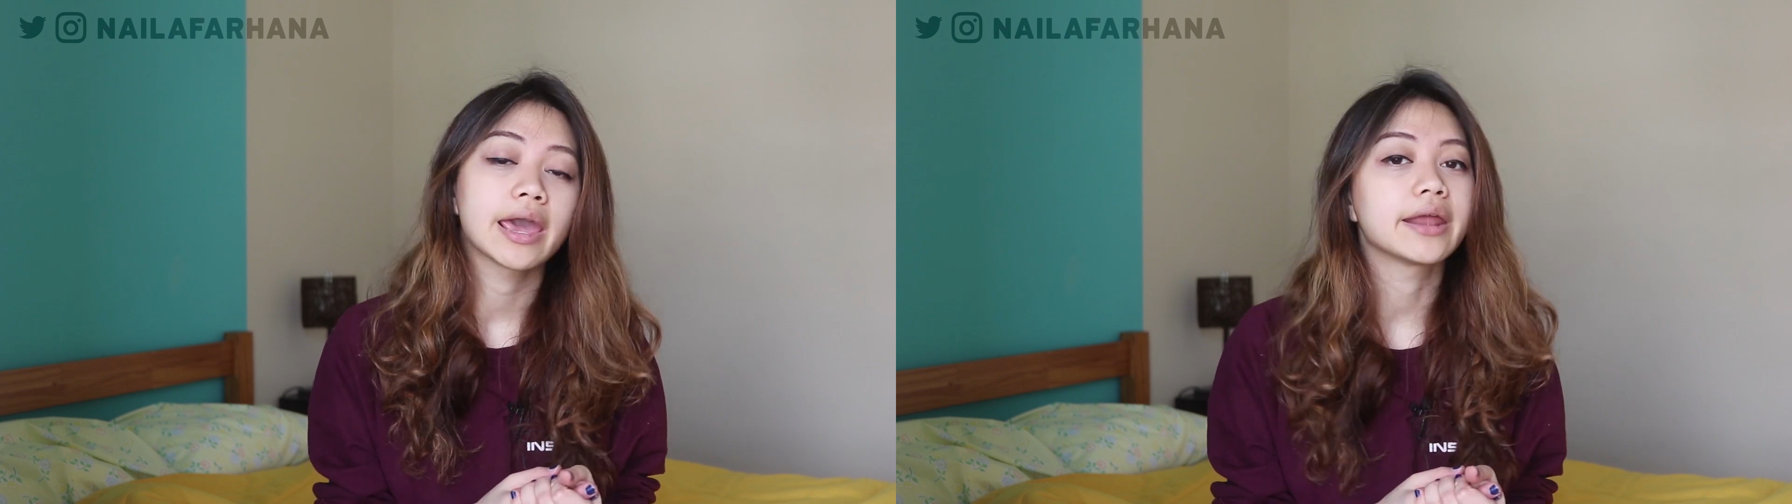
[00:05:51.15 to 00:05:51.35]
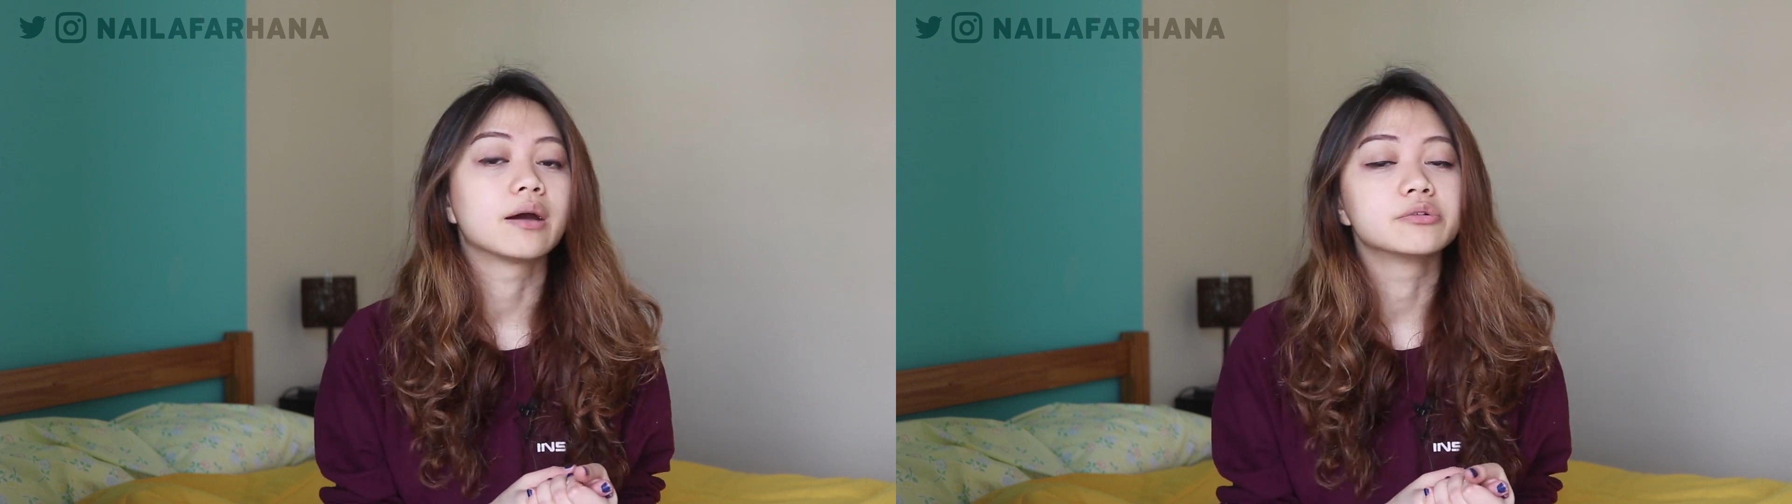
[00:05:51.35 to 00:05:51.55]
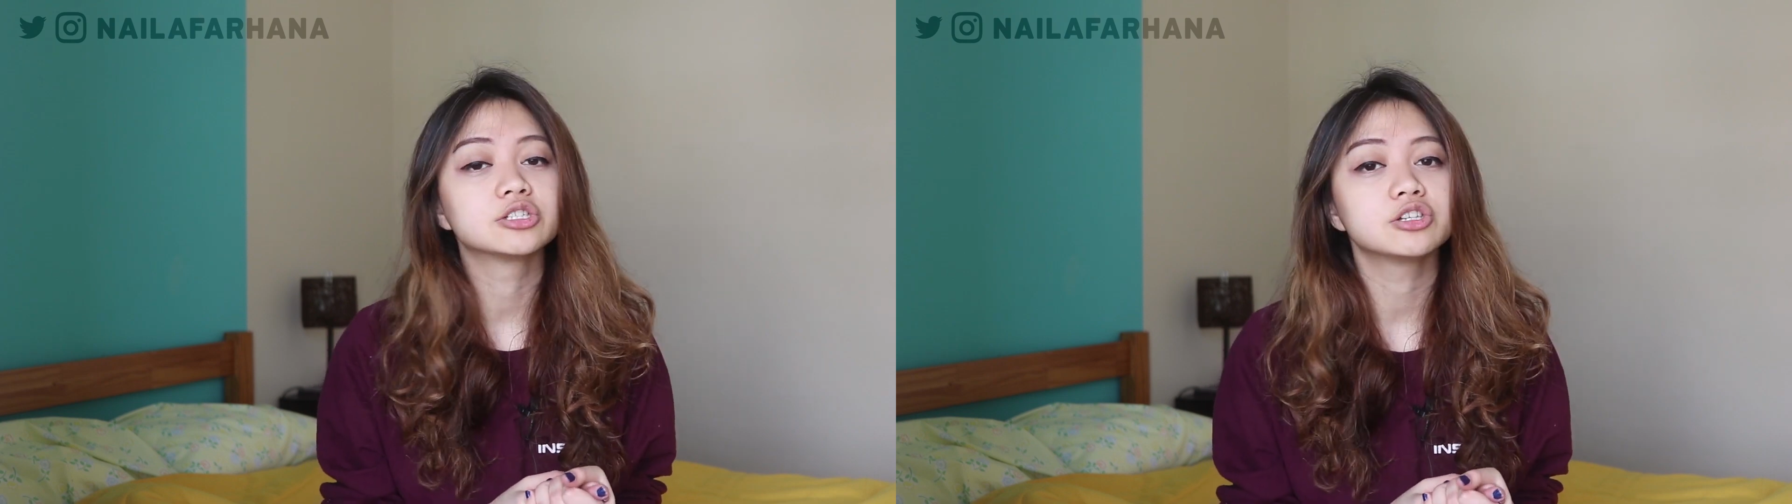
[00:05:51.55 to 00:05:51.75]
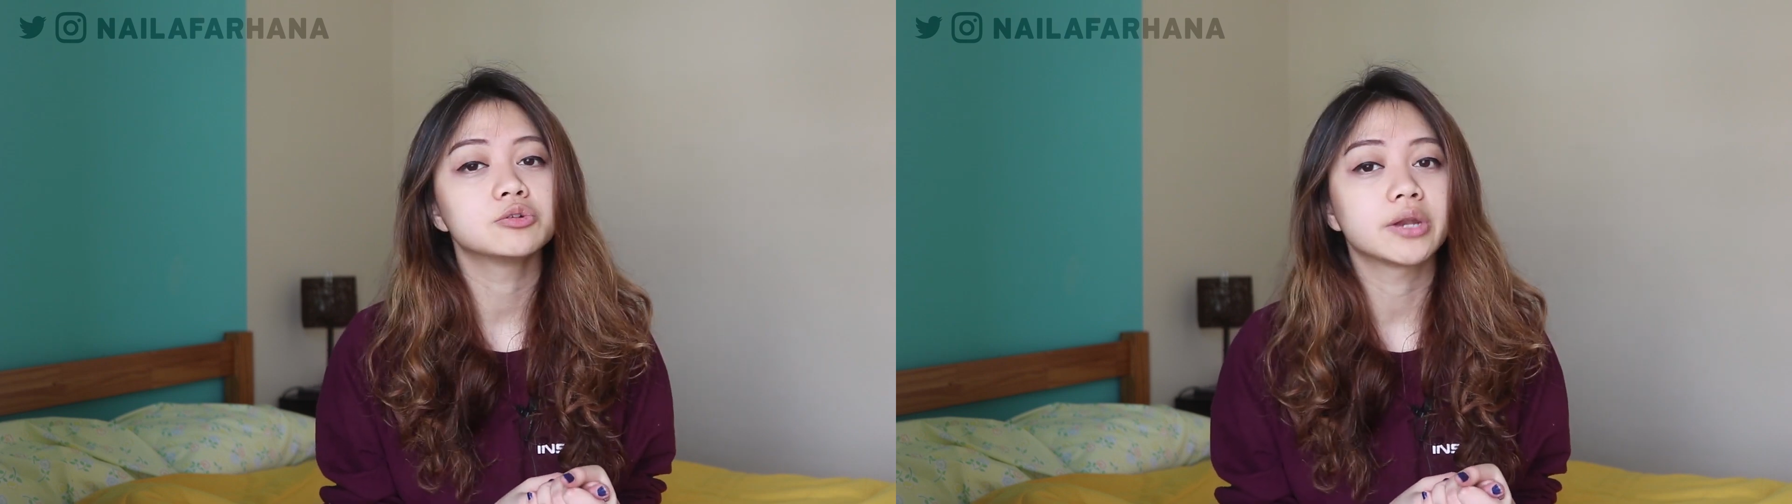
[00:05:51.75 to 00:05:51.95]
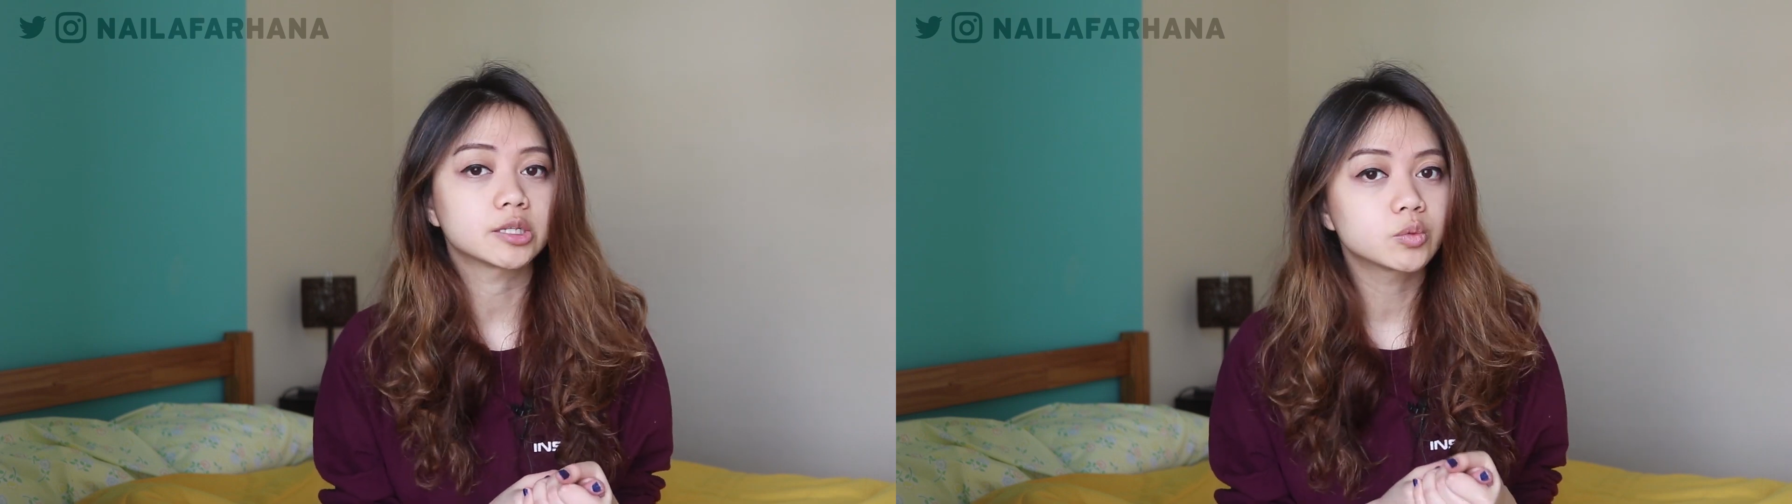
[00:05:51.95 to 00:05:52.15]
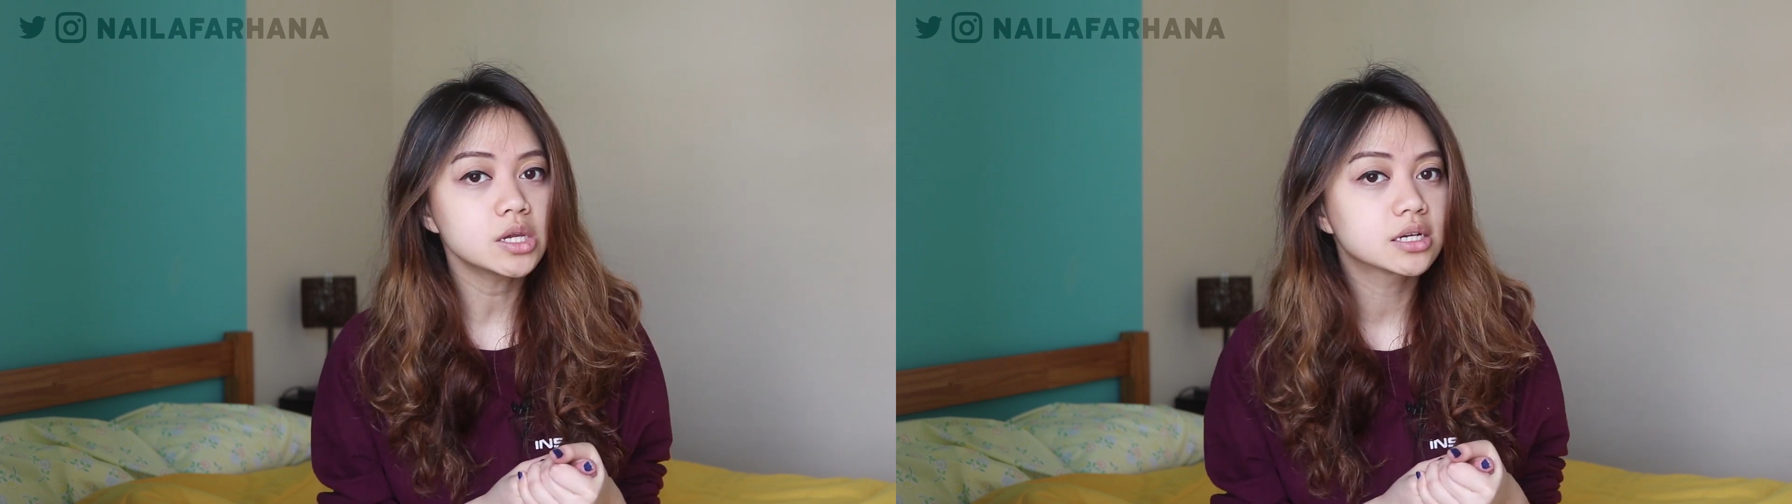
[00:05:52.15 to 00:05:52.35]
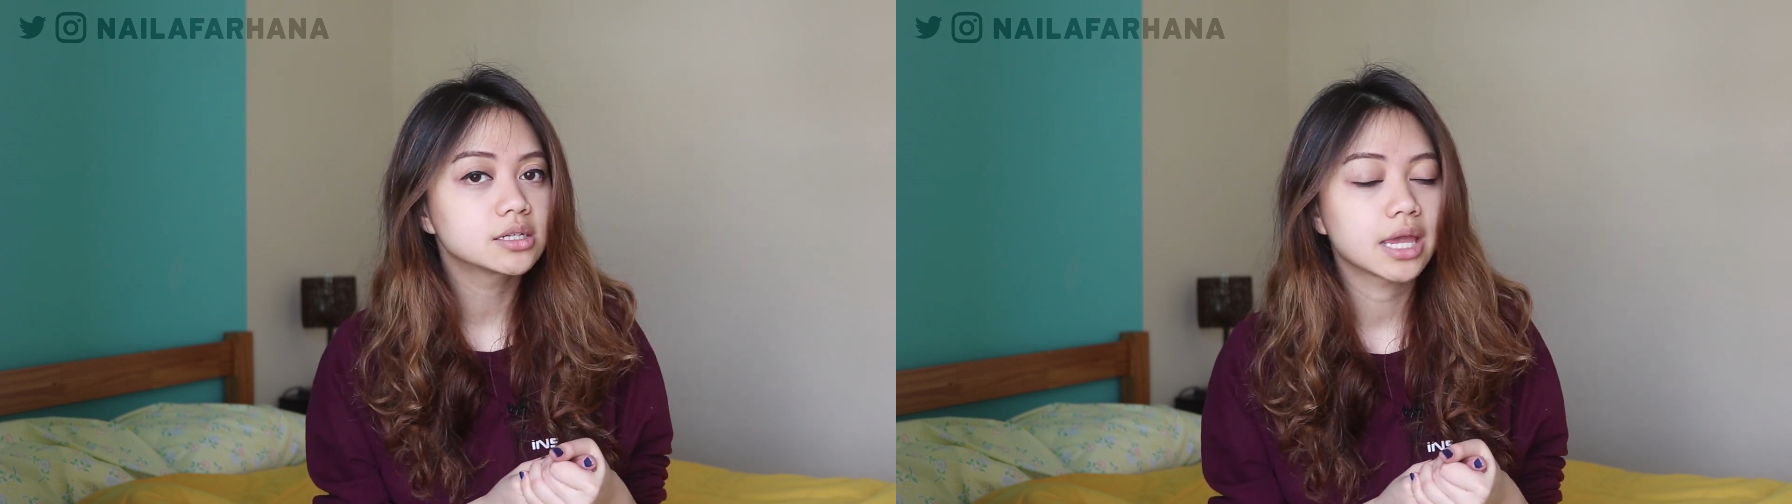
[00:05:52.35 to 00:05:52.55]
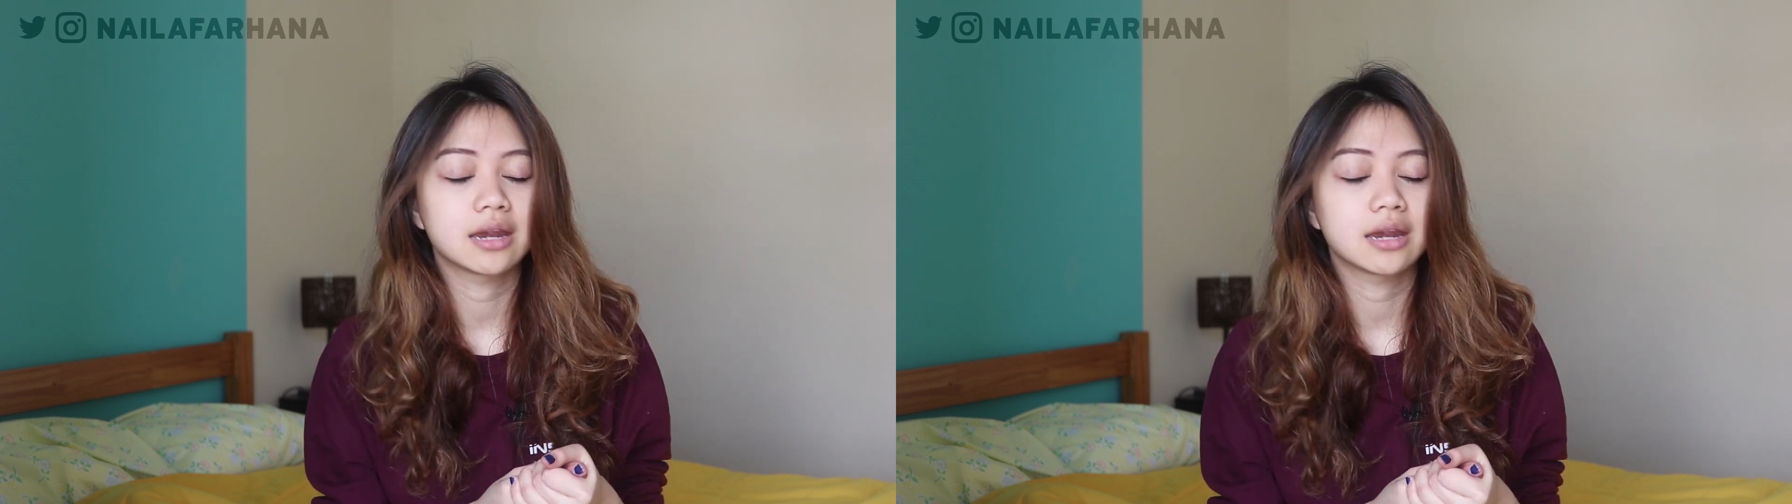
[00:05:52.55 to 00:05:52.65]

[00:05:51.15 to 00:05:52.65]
and I will see you next week